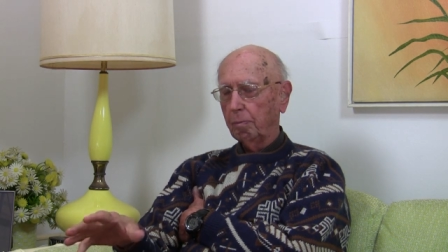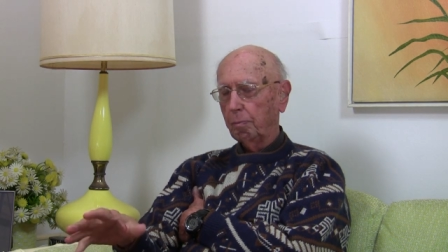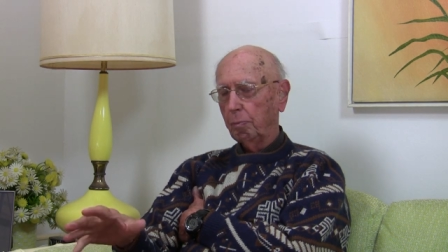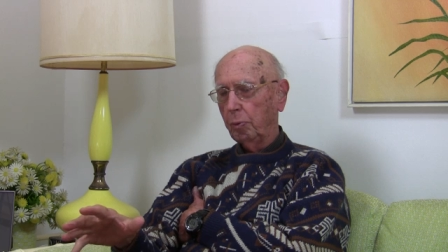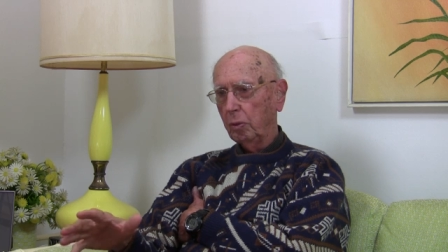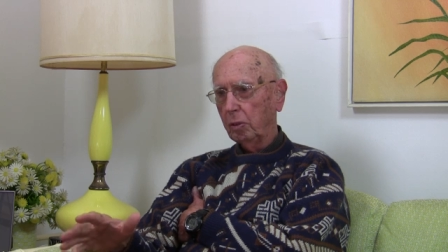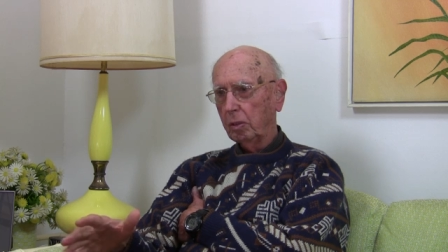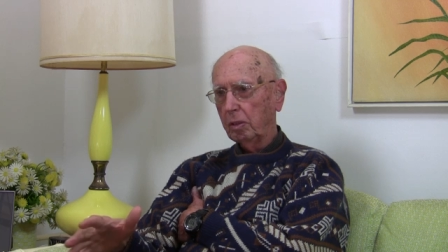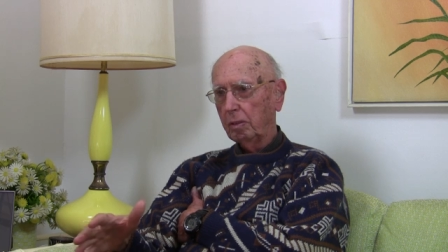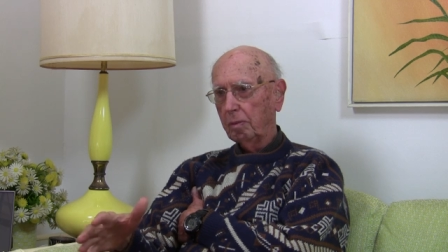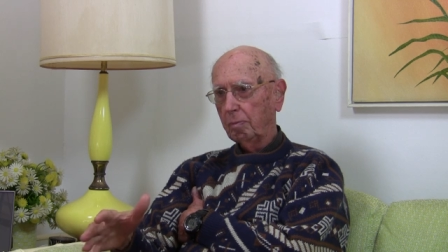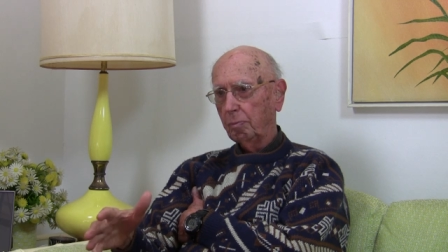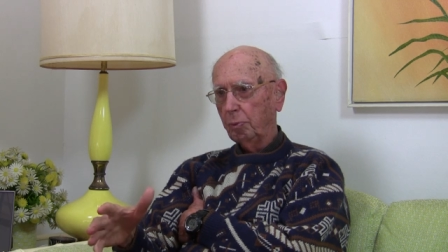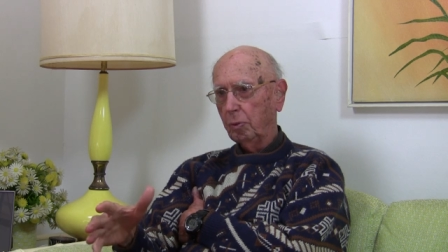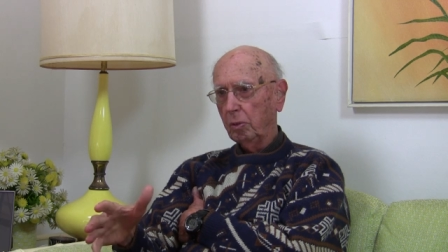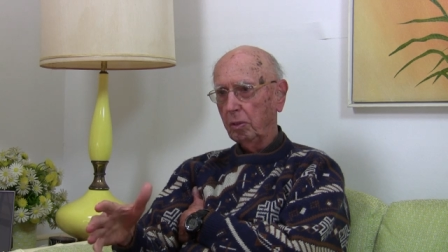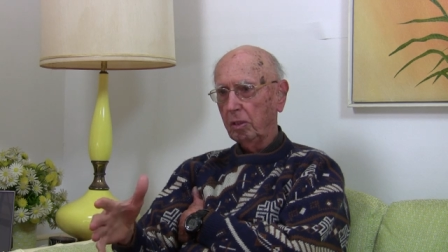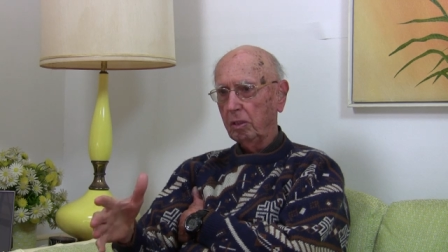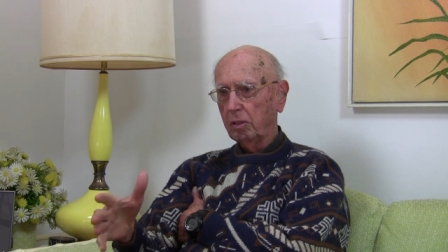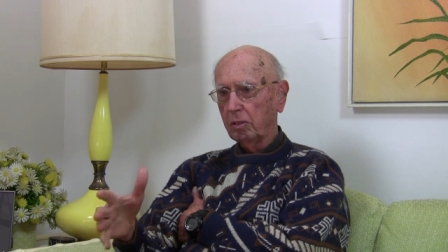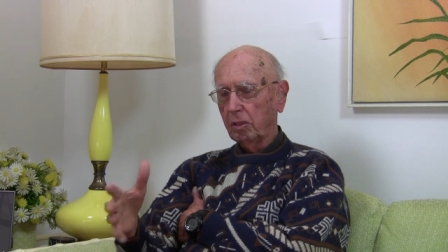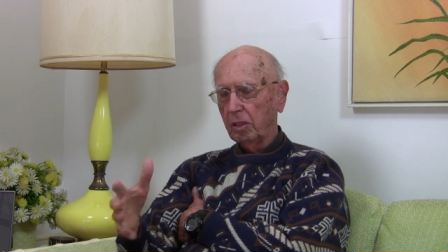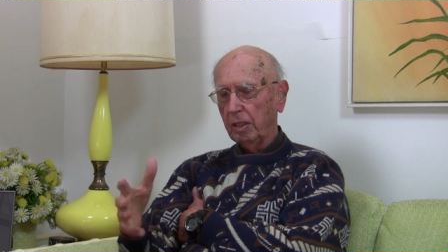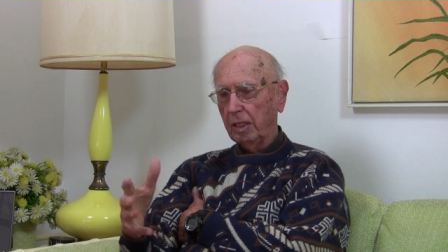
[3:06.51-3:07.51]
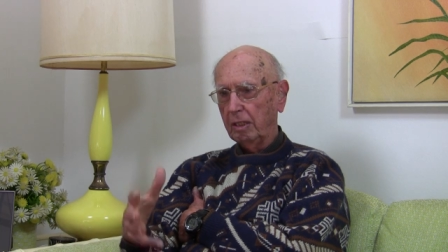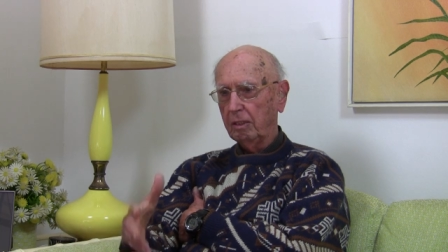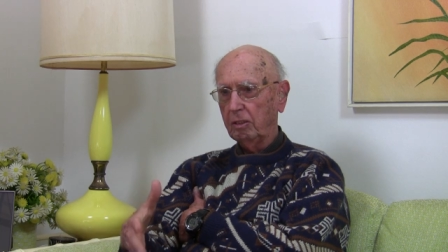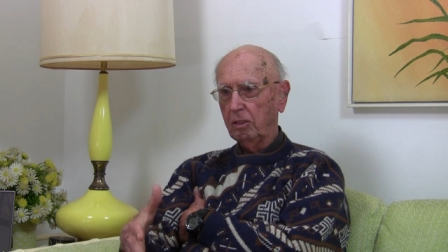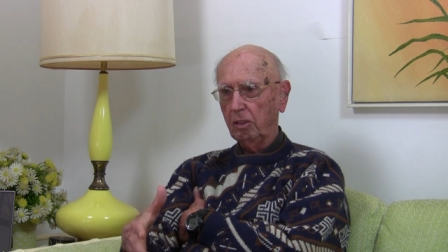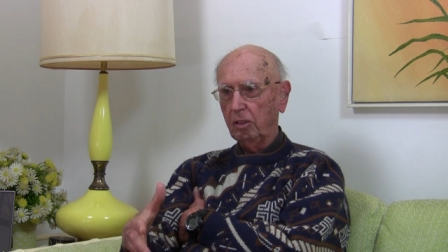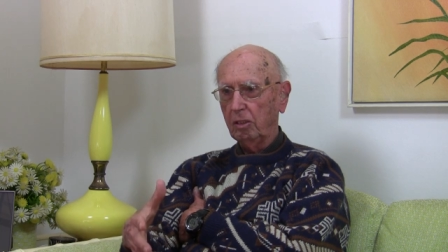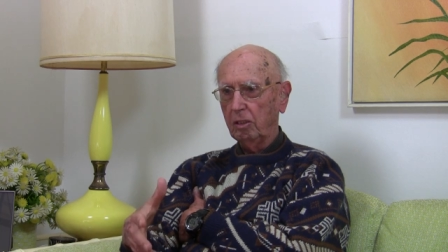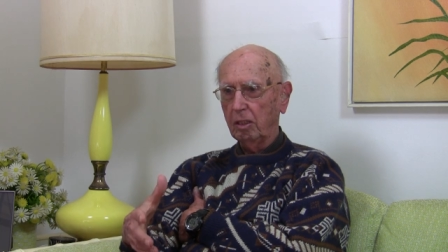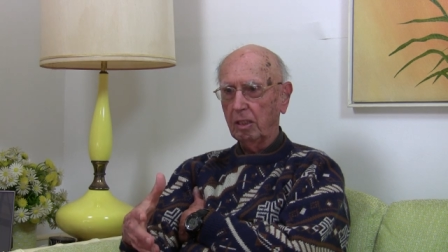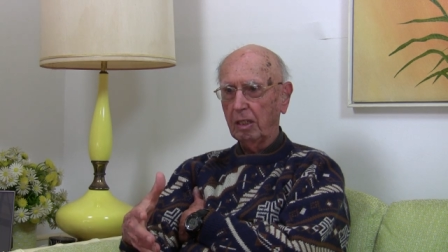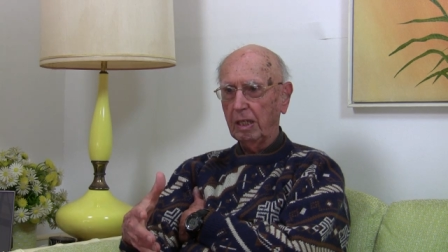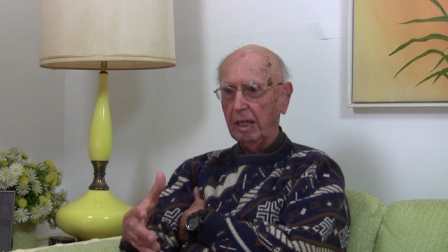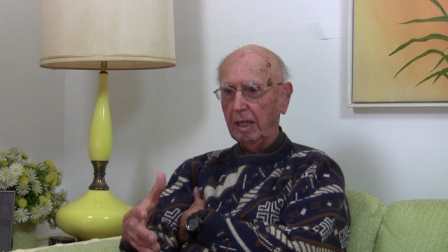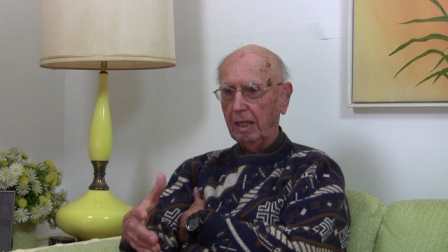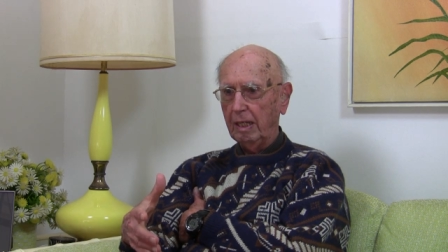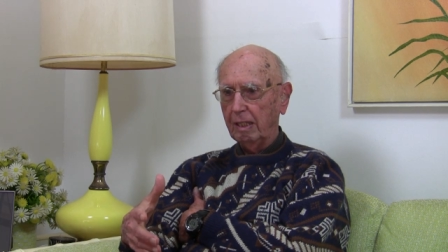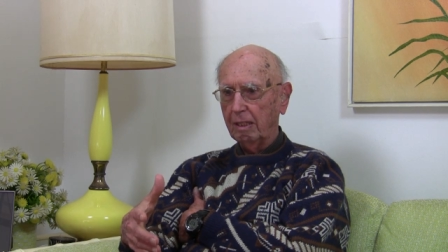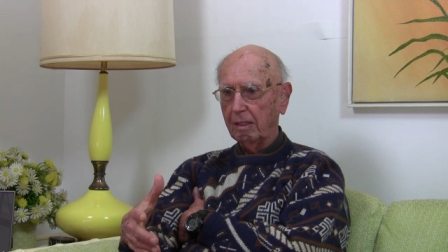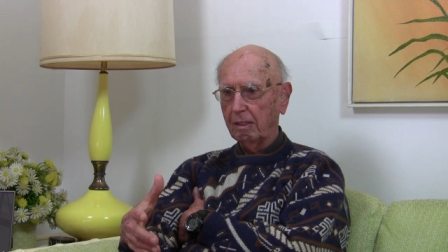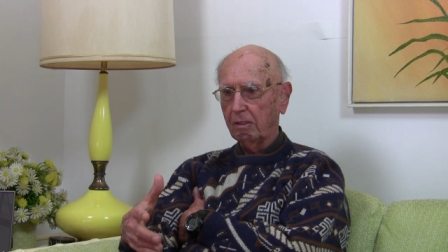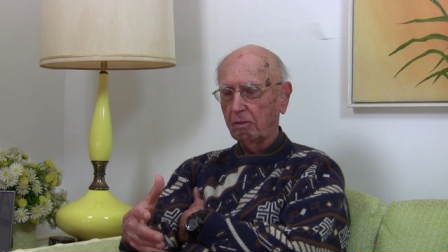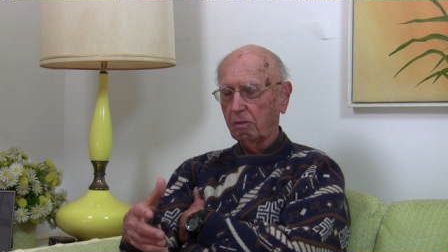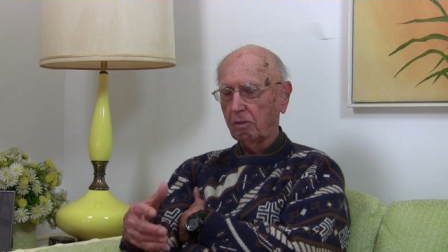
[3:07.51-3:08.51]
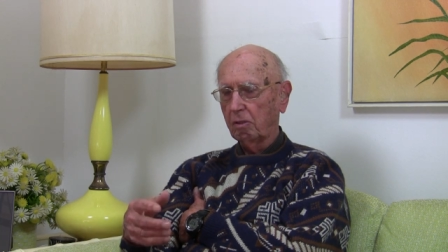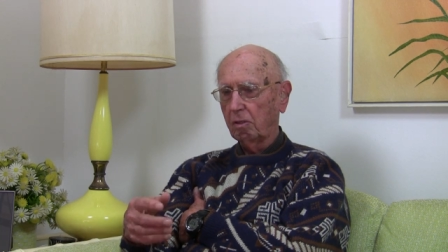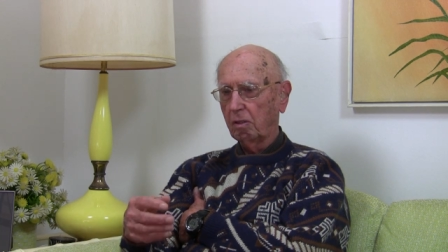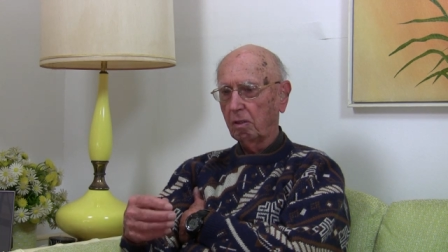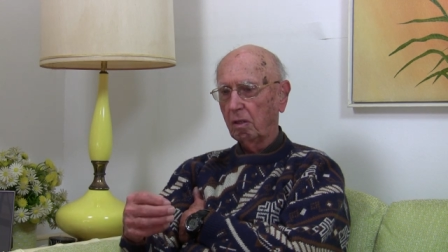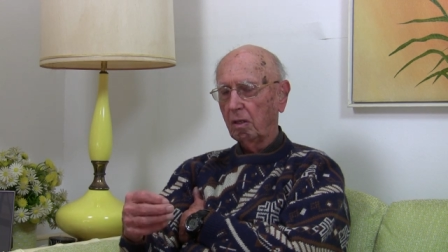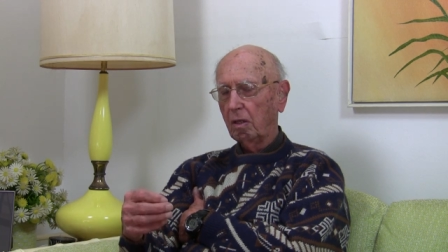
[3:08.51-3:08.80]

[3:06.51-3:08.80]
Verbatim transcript: put put his legs in cast,